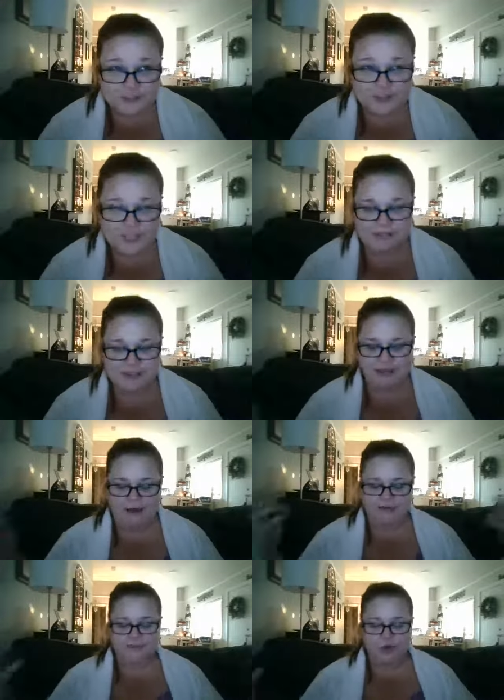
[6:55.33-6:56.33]
understand the
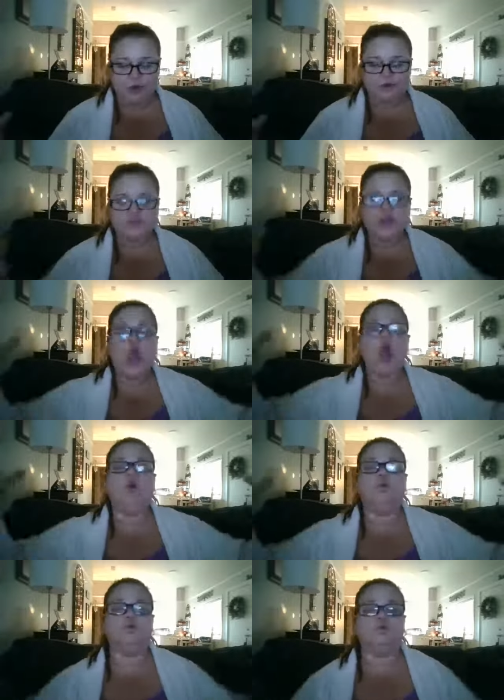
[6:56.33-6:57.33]
cosmos
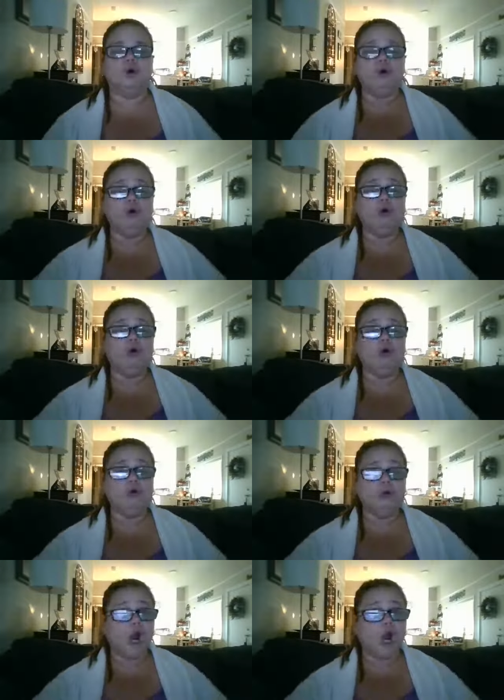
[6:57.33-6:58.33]

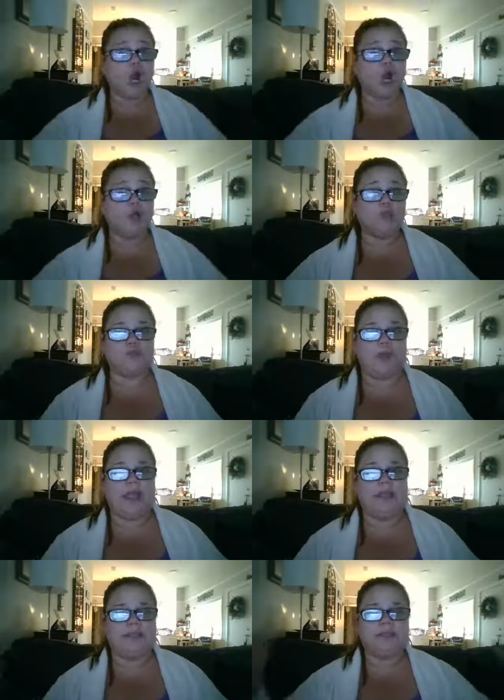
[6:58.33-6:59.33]
rule the world,
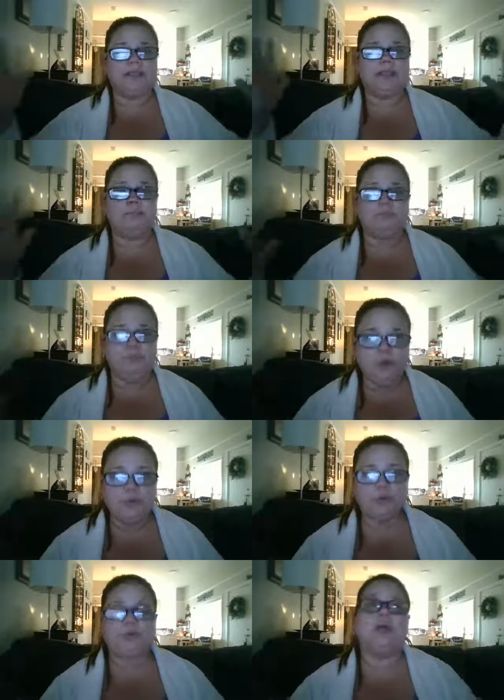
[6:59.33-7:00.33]
right? The
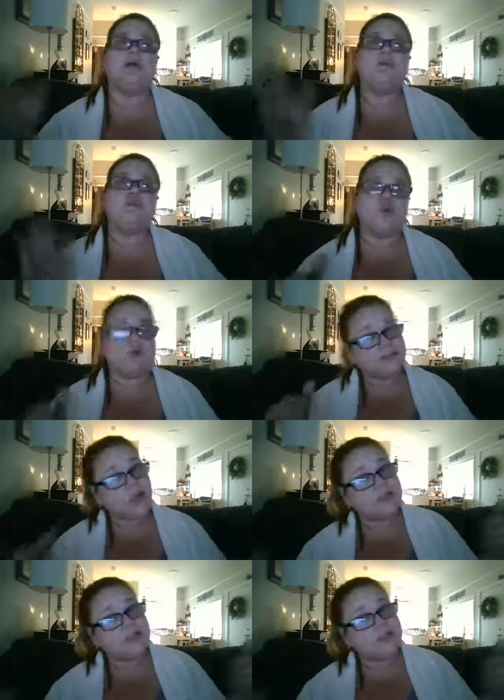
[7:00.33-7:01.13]
moon controls